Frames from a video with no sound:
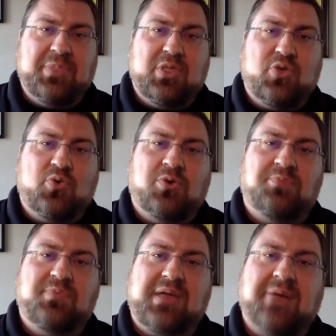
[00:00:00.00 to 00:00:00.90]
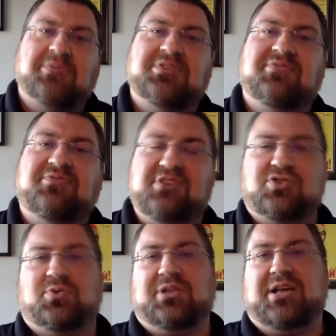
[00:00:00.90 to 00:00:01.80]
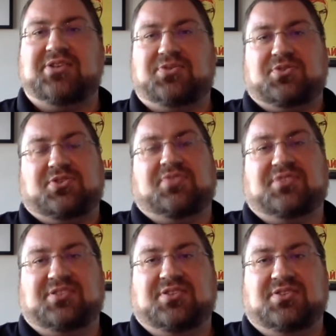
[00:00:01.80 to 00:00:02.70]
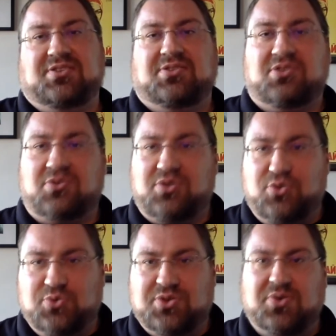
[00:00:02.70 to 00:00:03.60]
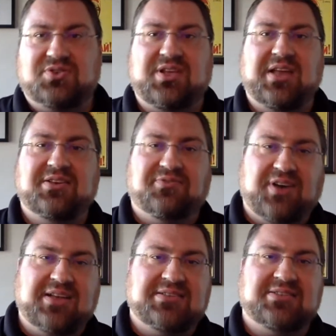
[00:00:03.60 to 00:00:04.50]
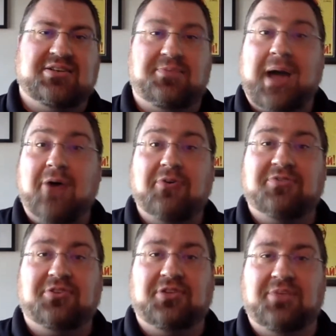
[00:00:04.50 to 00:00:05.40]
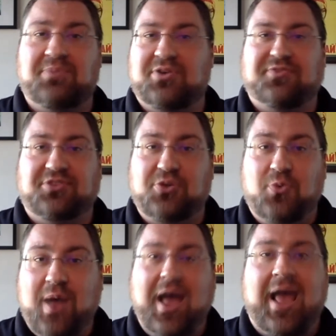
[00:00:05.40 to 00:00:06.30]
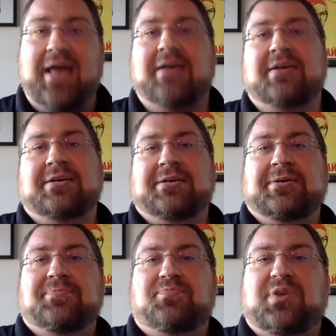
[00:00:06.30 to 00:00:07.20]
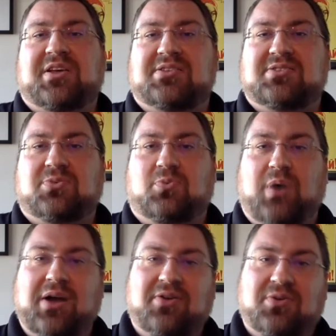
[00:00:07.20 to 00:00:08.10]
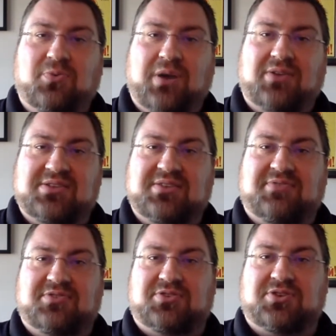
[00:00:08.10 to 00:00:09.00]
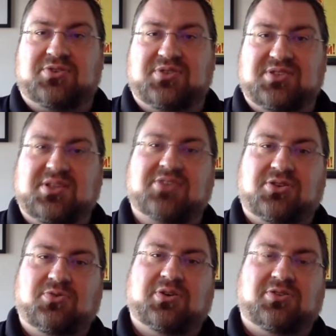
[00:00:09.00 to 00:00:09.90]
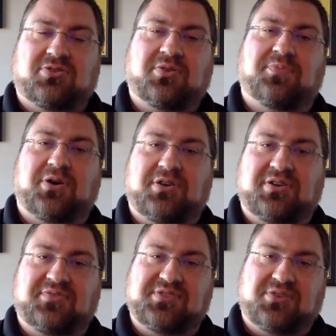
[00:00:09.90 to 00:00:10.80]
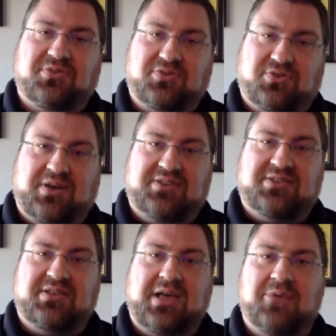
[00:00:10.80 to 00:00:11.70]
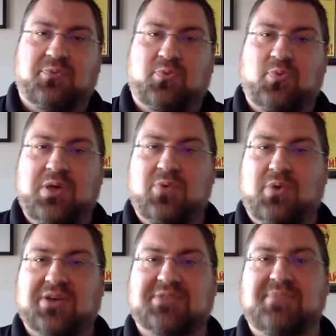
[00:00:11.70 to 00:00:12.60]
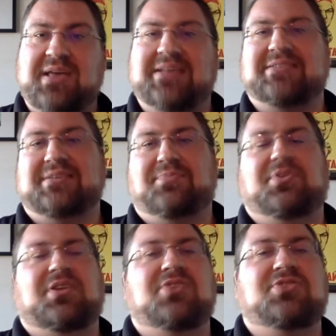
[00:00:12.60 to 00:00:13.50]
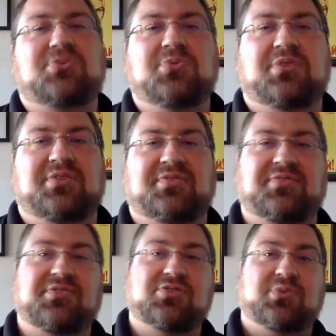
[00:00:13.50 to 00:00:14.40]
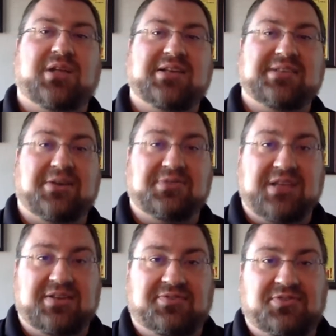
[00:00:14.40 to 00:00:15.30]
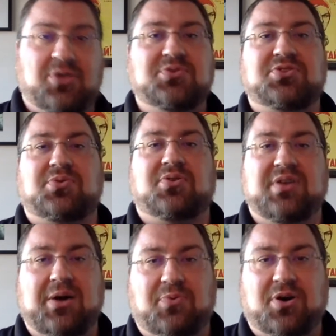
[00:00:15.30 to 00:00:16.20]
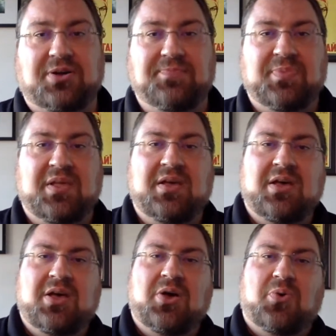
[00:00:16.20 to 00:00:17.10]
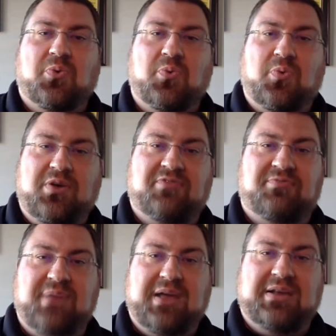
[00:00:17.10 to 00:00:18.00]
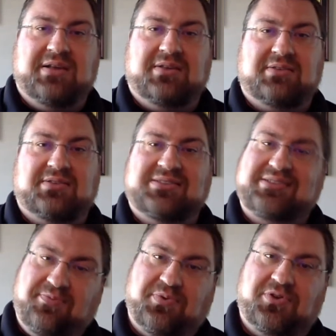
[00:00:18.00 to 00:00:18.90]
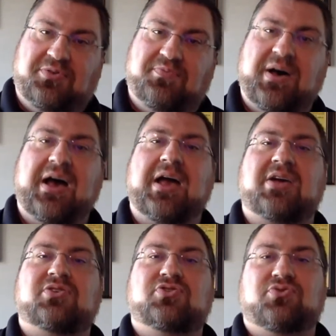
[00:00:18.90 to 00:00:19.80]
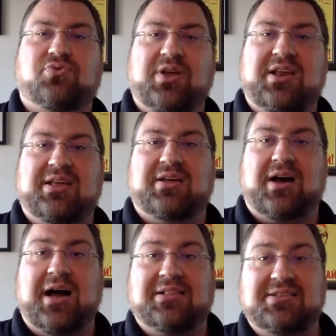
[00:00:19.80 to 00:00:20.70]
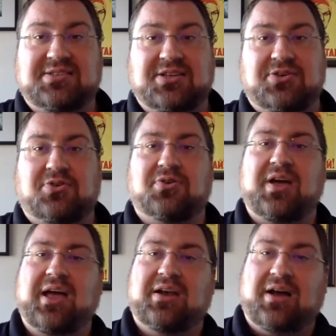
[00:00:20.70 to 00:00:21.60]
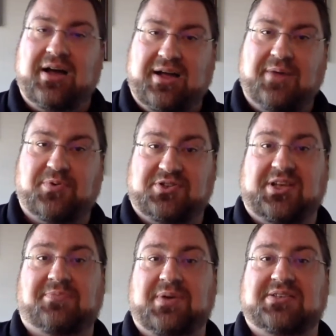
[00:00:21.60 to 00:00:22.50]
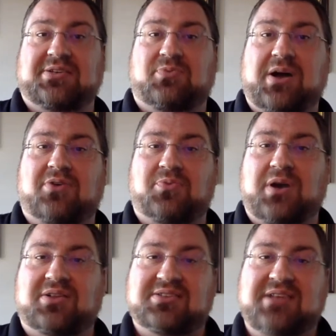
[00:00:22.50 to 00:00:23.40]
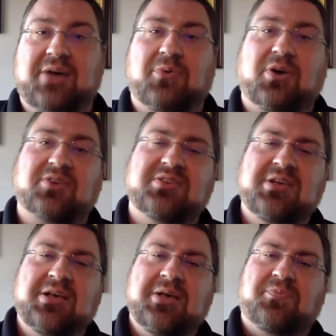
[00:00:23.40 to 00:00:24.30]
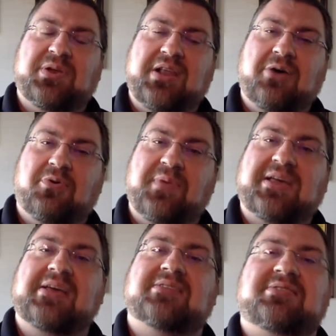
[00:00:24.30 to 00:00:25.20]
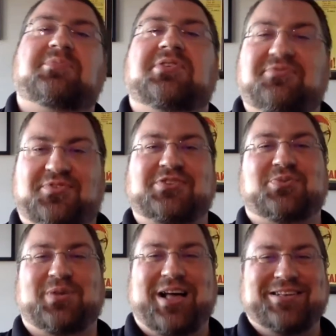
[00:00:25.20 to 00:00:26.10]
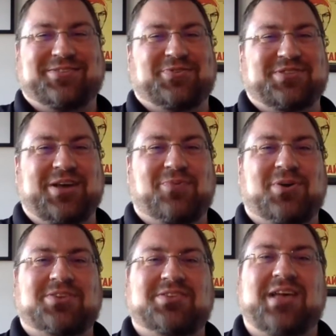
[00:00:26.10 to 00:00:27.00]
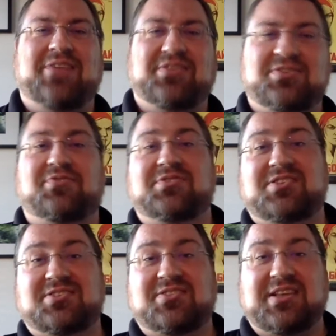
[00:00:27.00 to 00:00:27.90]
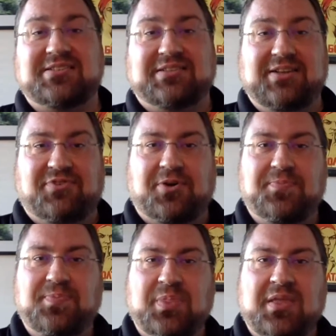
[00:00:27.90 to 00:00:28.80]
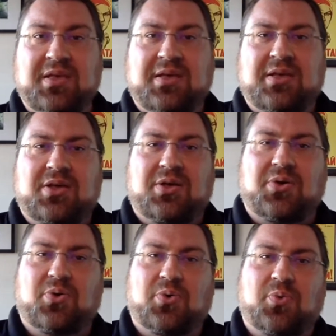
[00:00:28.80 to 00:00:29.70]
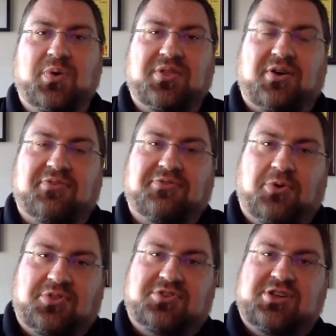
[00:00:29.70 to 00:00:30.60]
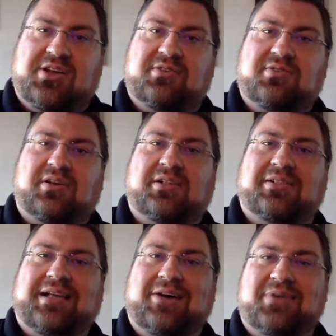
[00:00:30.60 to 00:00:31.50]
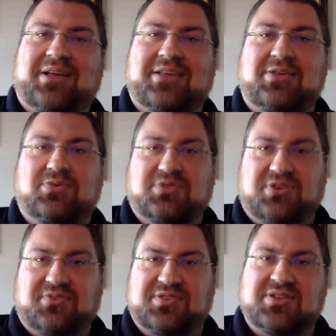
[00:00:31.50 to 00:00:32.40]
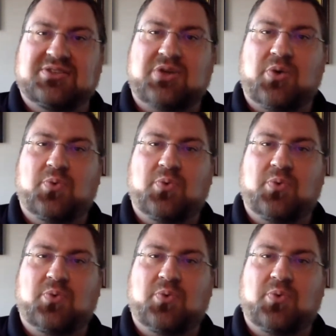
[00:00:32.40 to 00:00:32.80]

you will be able to visualize your services, your users, and devices in a powerful and beautiful new way, because the wired and wireless infrastructure is such a critical component of Zero Trust. And we want to make it simple and intuitive to visualize how data flows through your network. We've made it simple by creating highly secure and hyper-segmented wired and wireless networks, but now we're making it simple to visualize those networks and the services that they deliver. With our 4th-gen Cloud IQ services,